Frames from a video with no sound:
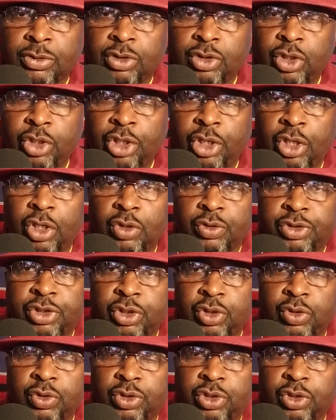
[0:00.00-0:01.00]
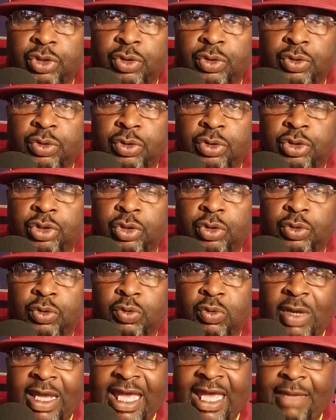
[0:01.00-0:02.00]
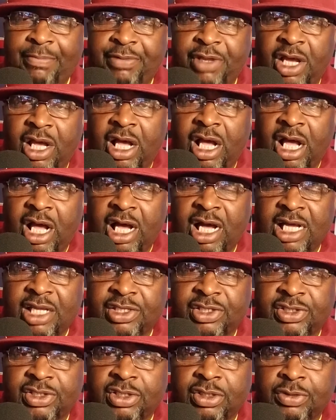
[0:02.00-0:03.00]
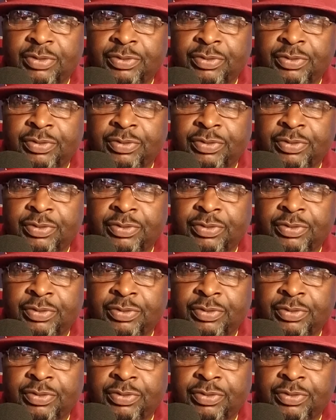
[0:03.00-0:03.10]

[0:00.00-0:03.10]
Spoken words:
To grab the hearts